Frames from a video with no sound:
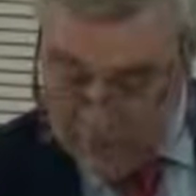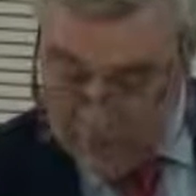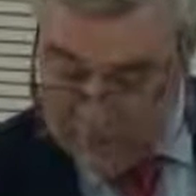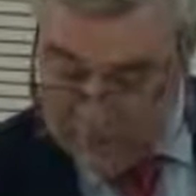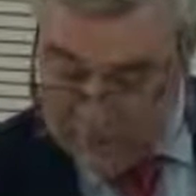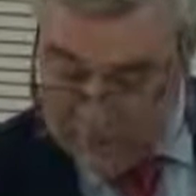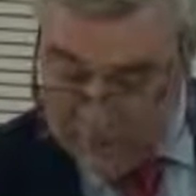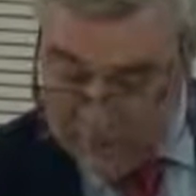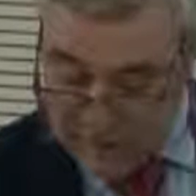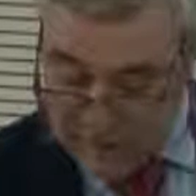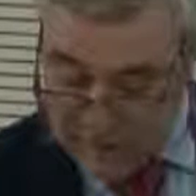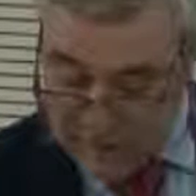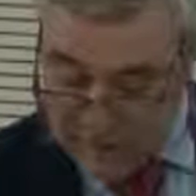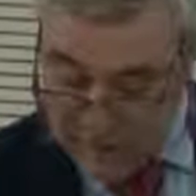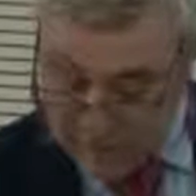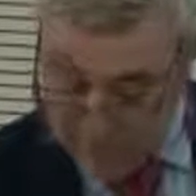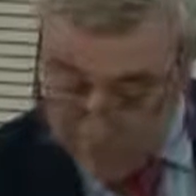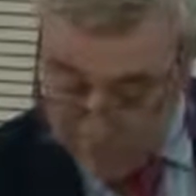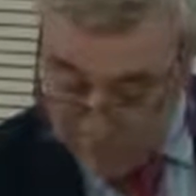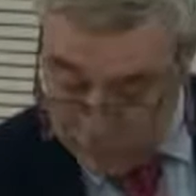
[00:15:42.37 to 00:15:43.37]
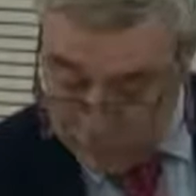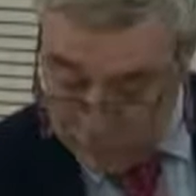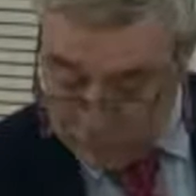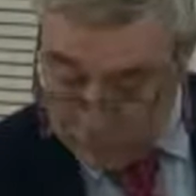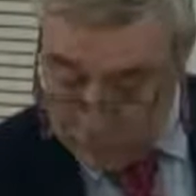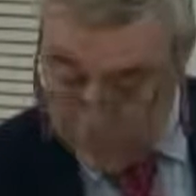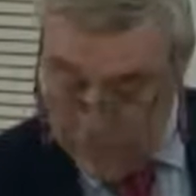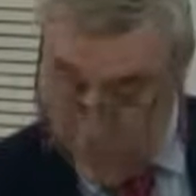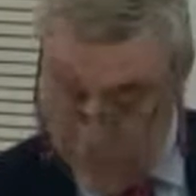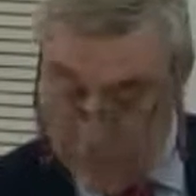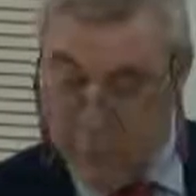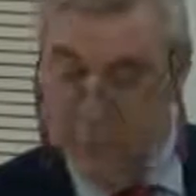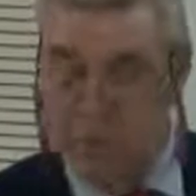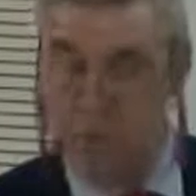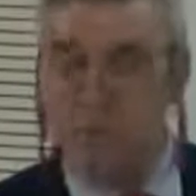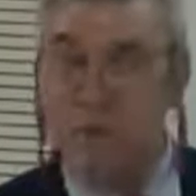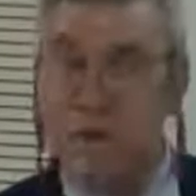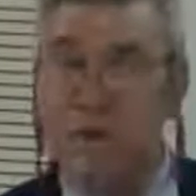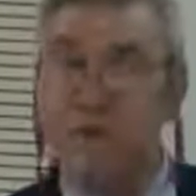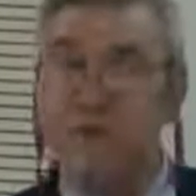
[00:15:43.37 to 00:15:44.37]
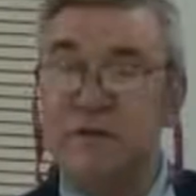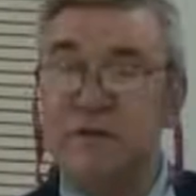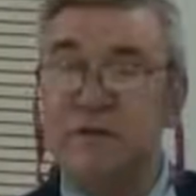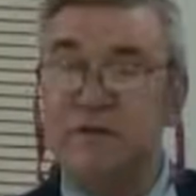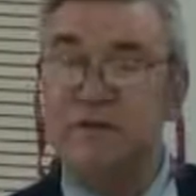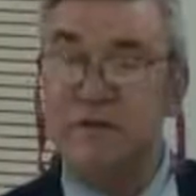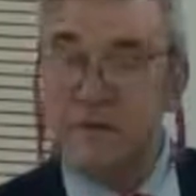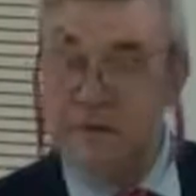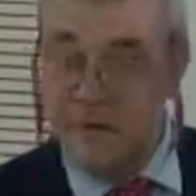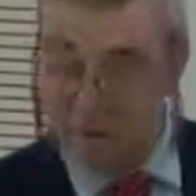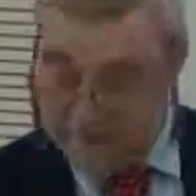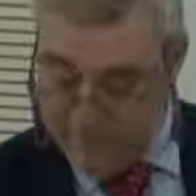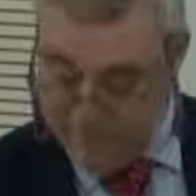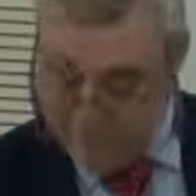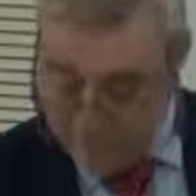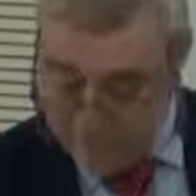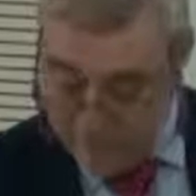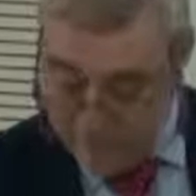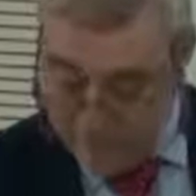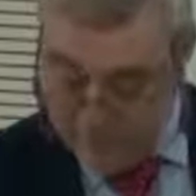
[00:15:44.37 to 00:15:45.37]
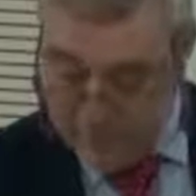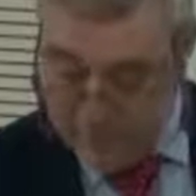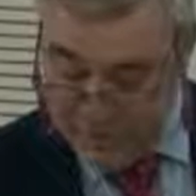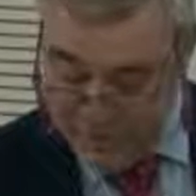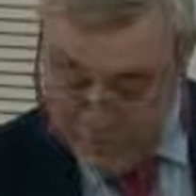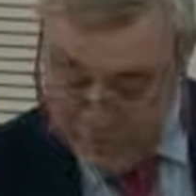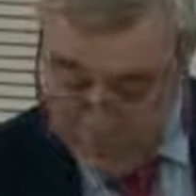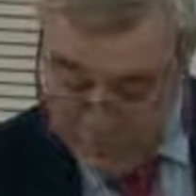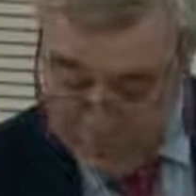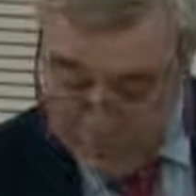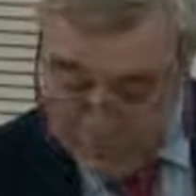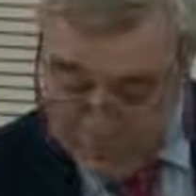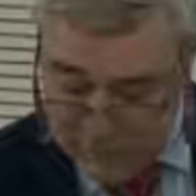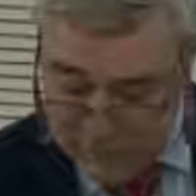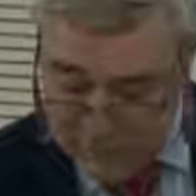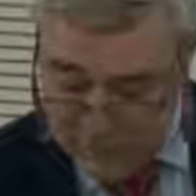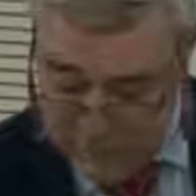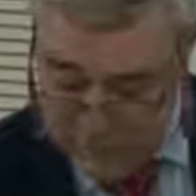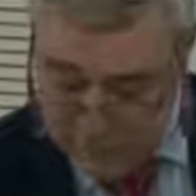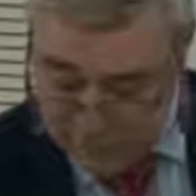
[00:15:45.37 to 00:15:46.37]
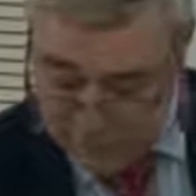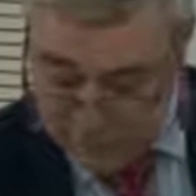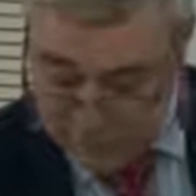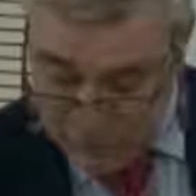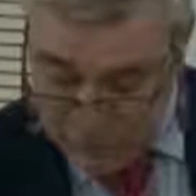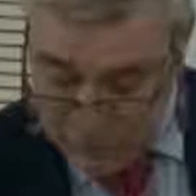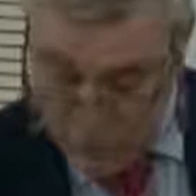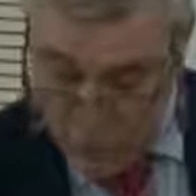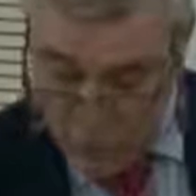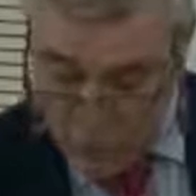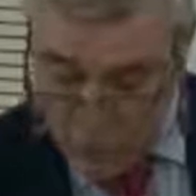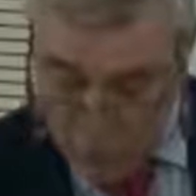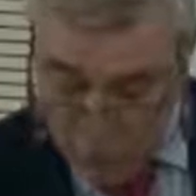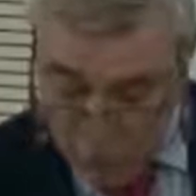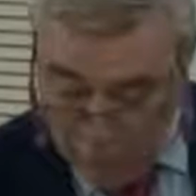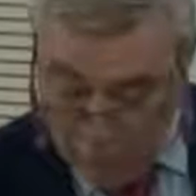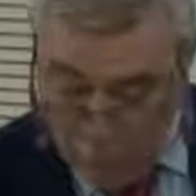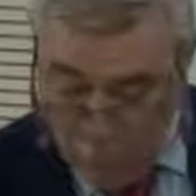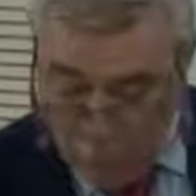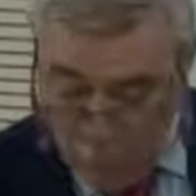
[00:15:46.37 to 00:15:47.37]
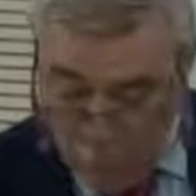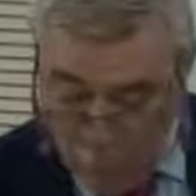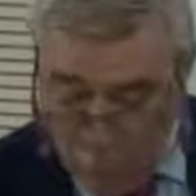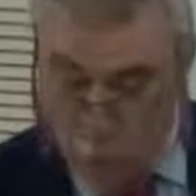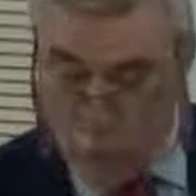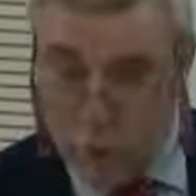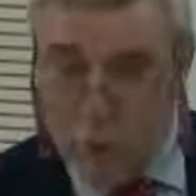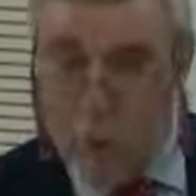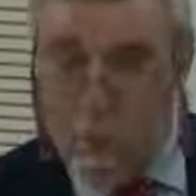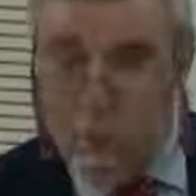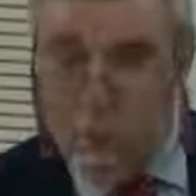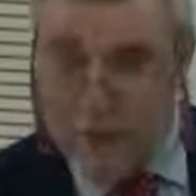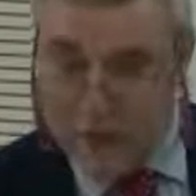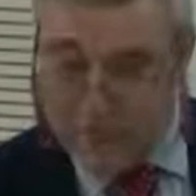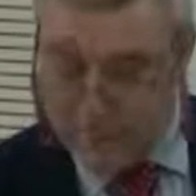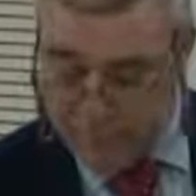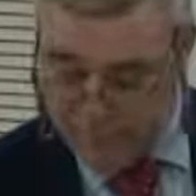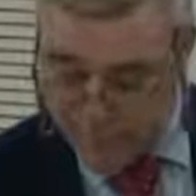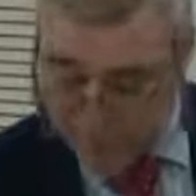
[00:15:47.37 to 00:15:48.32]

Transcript: are reports from MTV that monitor the reach of all their